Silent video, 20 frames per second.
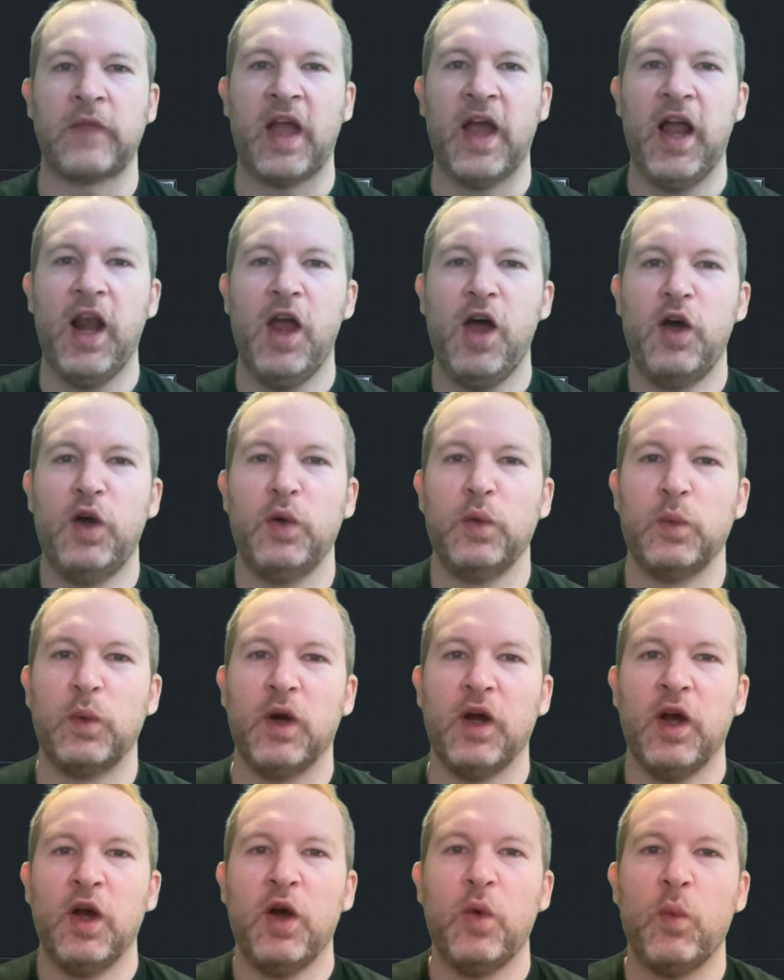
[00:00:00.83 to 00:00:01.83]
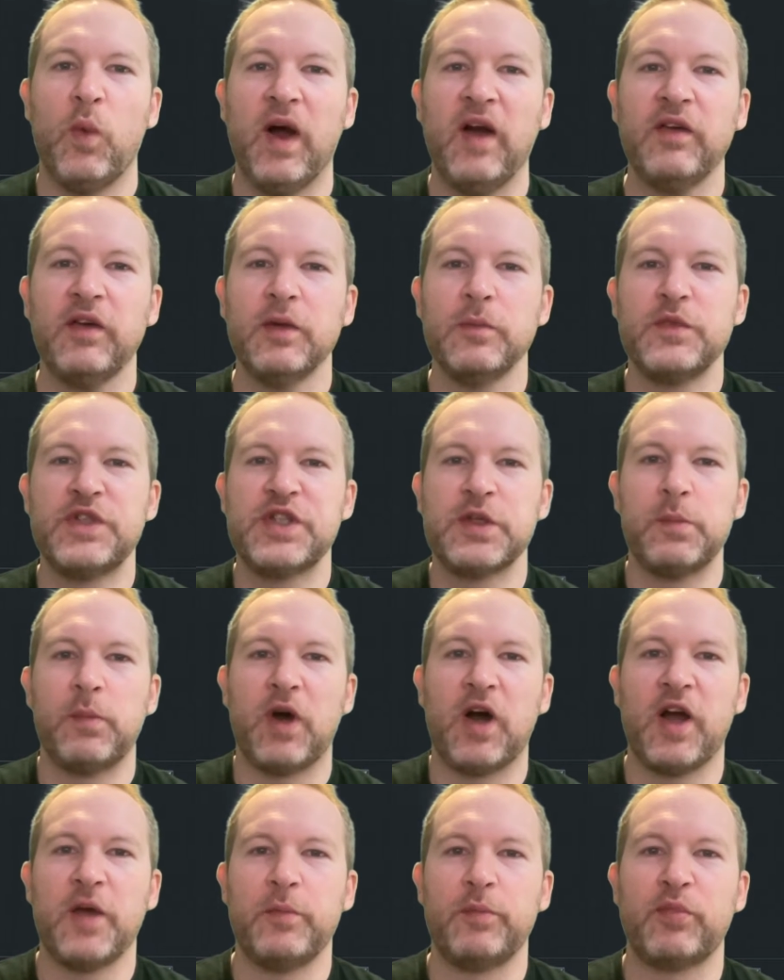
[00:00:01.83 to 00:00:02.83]
Hello, welcome to
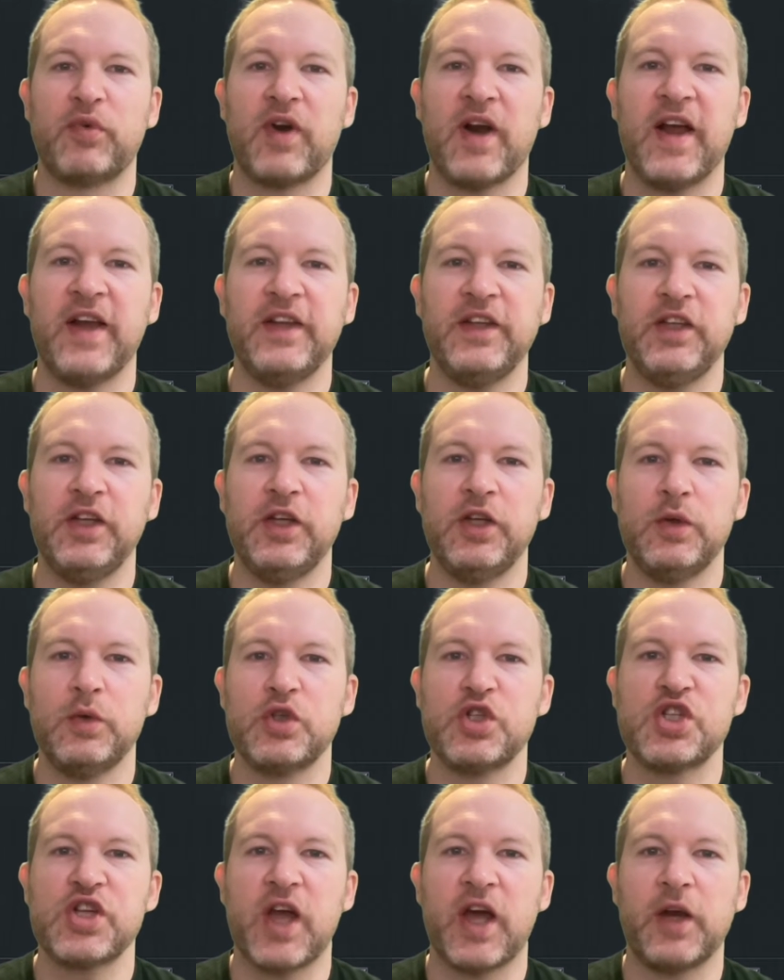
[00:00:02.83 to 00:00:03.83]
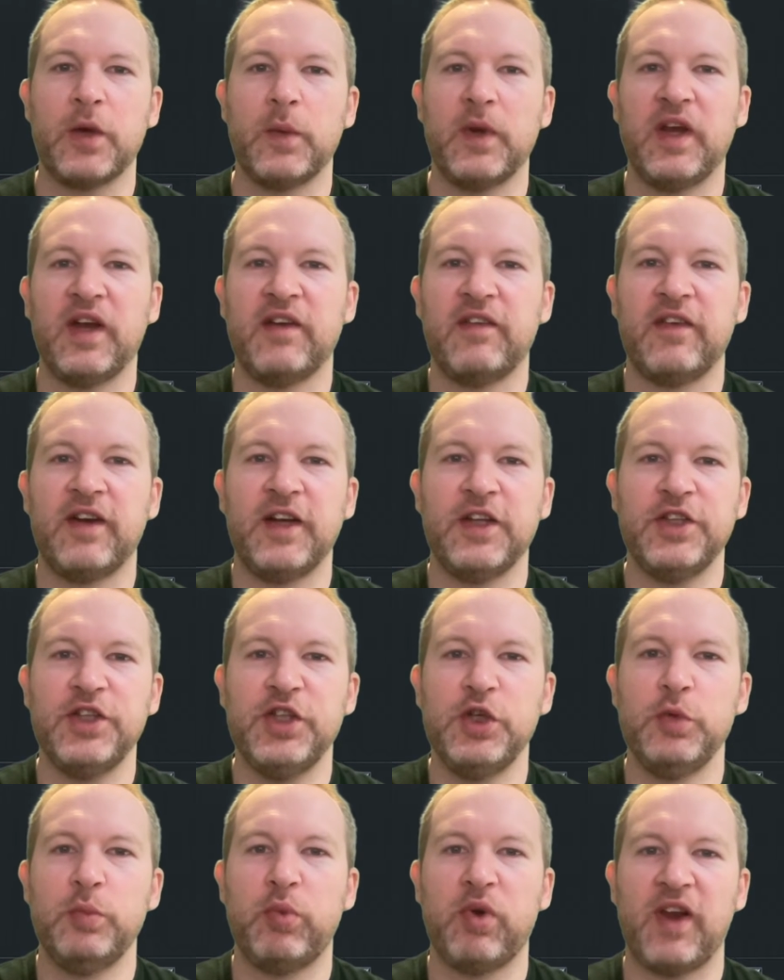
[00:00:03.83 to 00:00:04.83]
my brand new Shadow Era
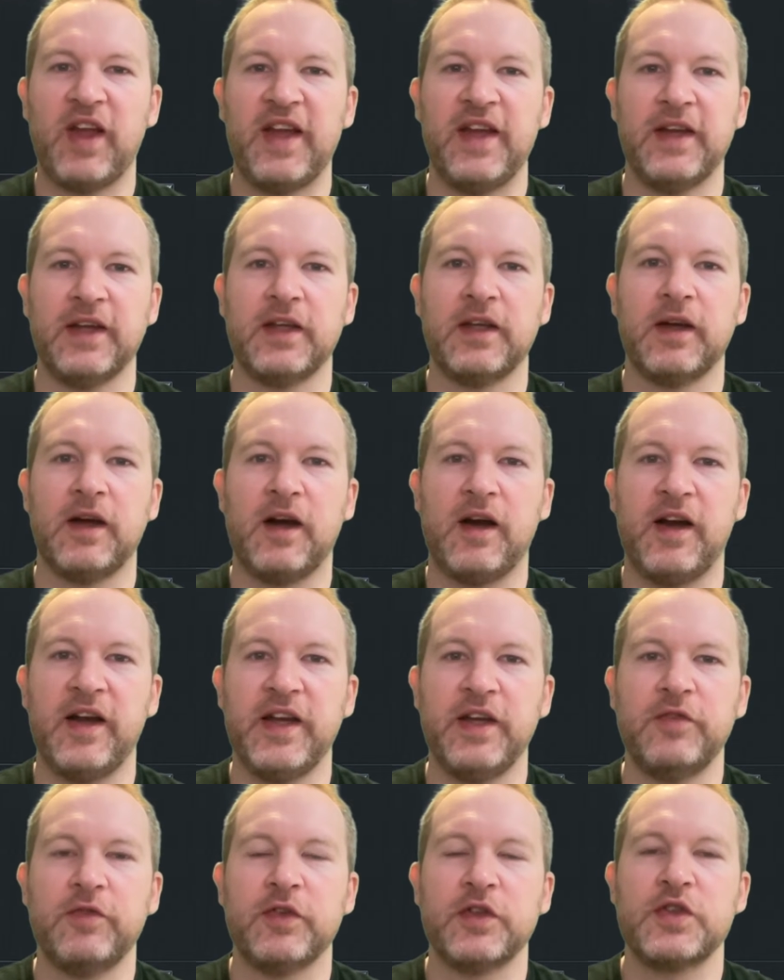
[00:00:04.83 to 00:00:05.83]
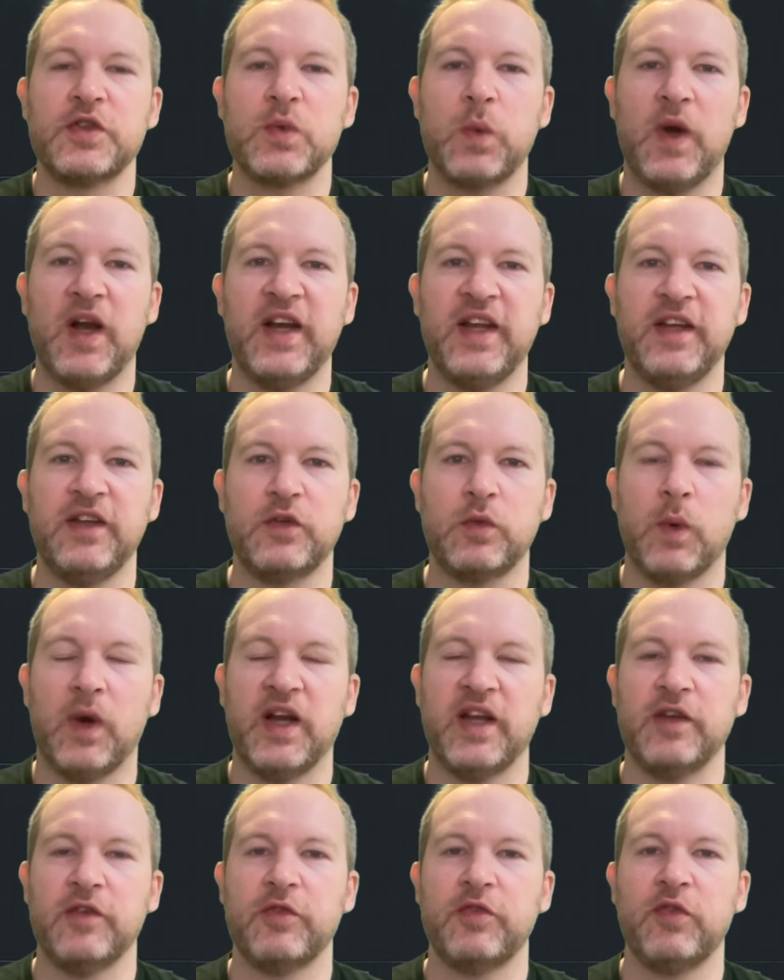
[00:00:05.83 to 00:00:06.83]
new player guide for
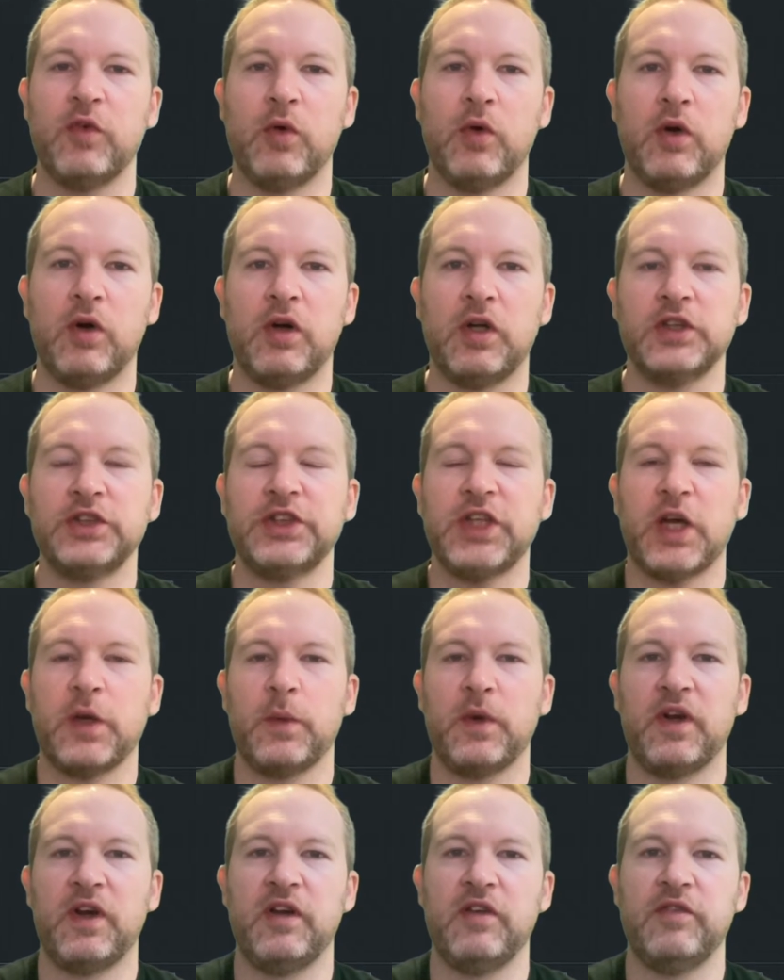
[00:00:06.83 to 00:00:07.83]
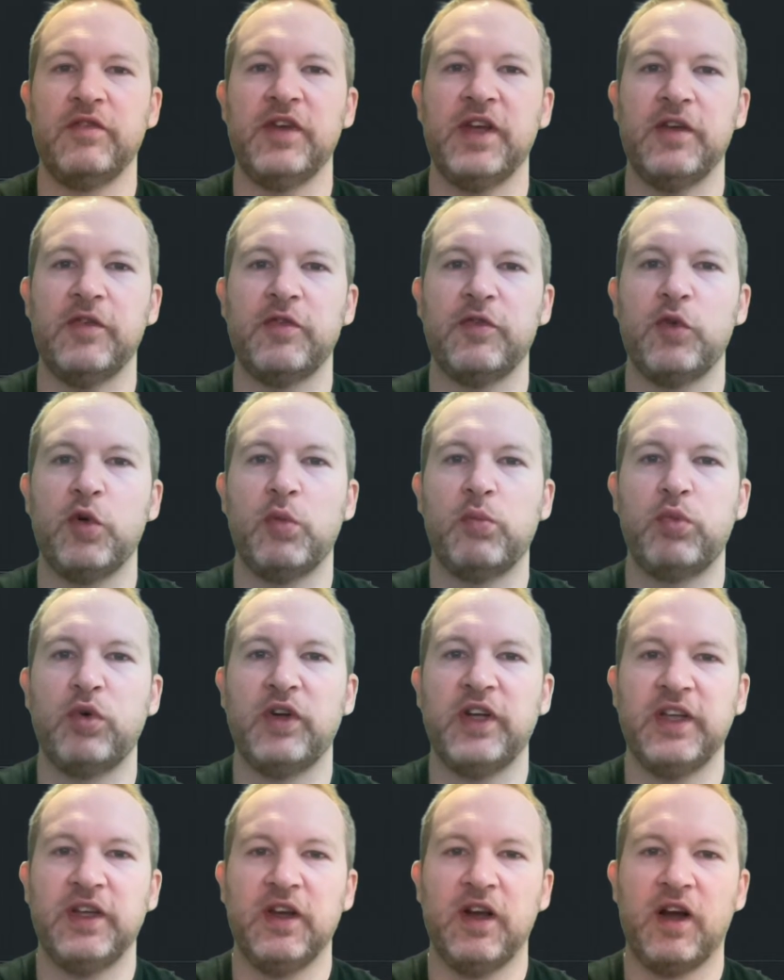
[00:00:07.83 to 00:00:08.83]
2024 Shadow Era V
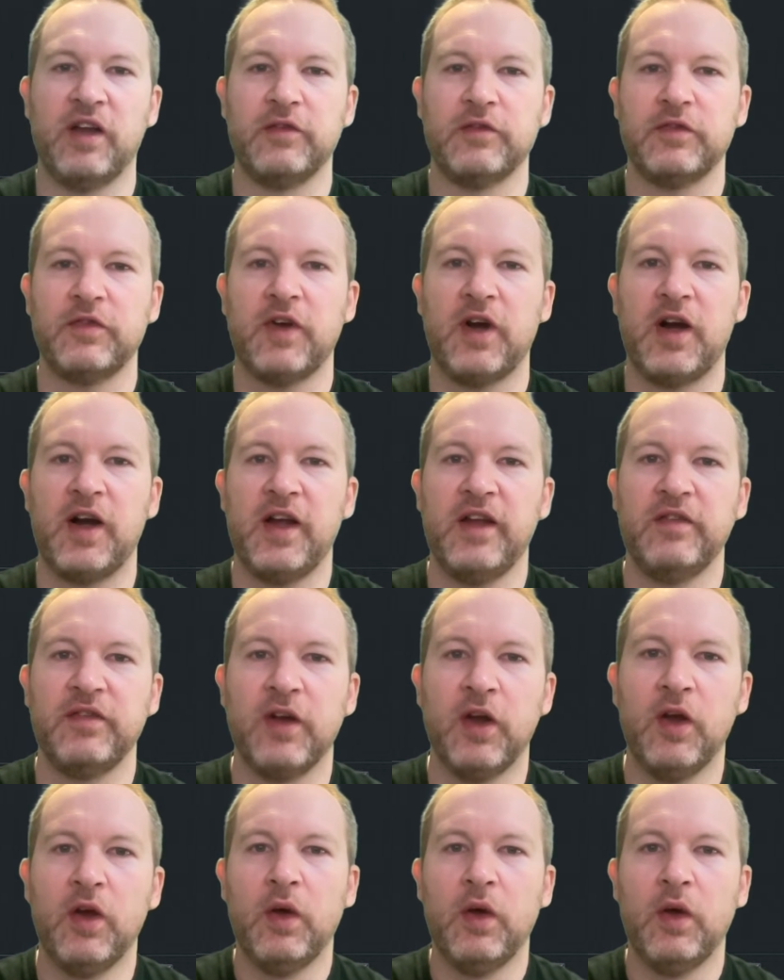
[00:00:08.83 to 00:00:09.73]
4.95.